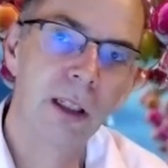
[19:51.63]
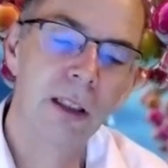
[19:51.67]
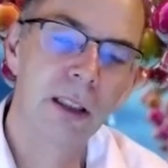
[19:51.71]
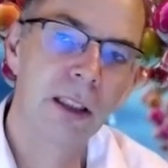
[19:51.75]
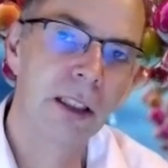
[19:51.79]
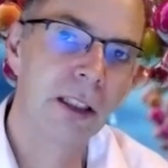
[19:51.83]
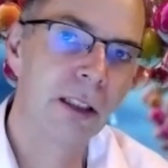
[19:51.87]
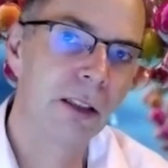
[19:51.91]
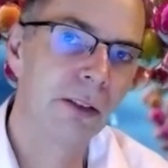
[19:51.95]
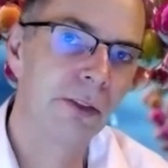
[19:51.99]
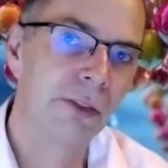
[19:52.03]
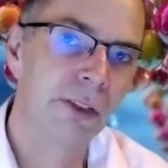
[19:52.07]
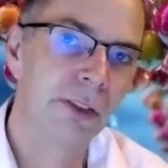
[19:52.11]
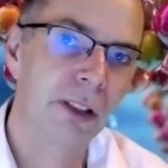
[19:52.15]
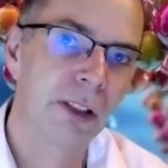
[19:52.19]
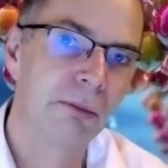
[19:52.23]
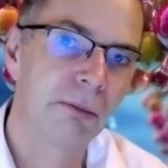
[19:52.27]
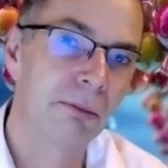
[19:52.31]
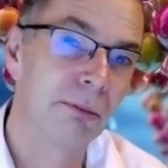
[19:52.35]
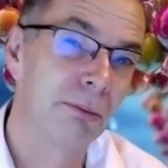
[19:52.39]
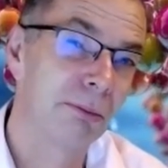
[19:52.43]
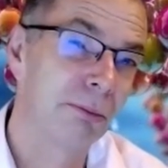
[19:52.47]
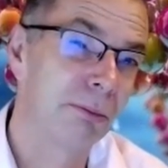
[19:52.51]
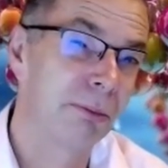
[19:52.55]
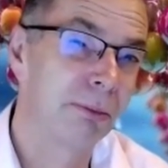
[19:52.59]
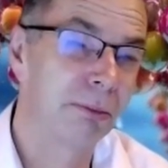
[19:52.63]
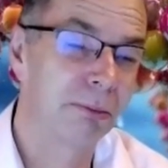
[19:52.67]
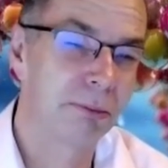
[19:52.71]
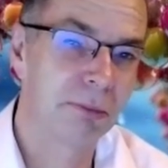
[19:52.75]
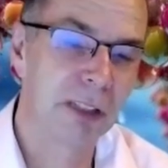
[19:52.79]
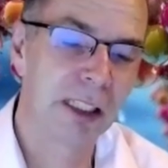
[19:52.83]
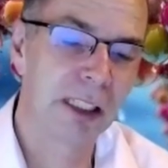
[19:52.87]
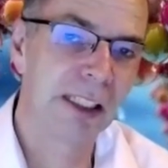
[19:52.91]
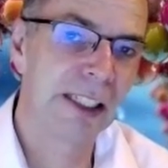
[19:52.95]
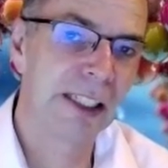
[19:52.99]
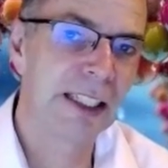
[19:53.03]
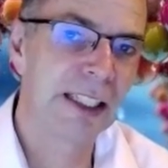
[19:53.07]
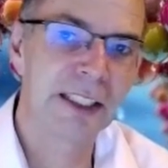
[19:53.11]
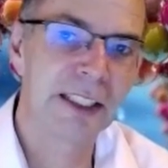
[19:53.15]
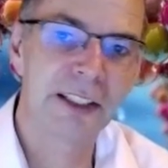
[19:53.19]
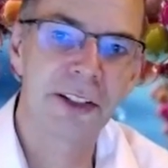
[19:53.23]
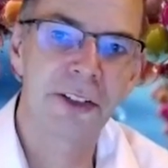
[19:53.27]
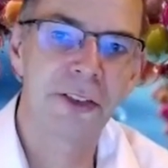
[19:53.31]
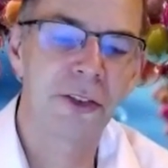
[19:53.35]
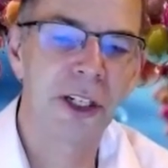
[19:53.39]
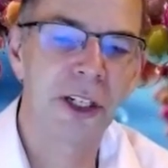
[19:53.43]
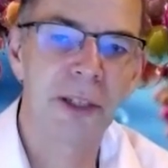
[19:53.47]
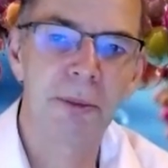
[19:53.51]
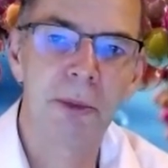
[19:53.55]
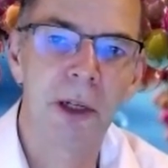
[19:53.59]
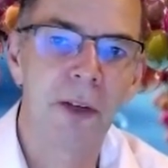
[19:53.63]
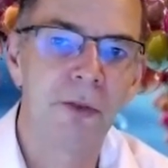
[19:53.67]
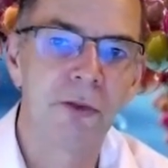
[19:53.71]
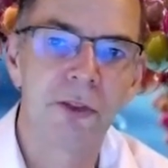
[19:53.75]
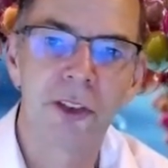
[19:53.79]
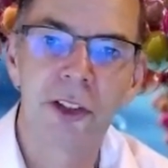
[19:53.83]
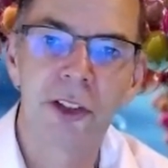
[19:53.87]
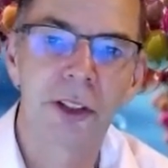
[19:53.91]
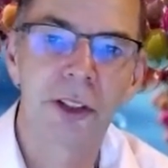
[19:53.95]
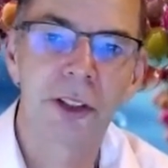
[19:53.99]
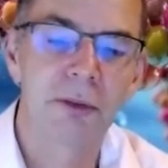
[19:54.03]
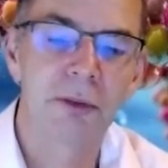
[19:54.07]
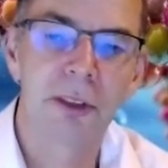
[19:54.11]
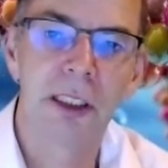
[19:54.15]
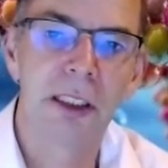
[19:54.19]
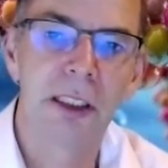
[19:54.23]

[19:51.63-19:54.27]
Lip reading: know, for at least 3 months,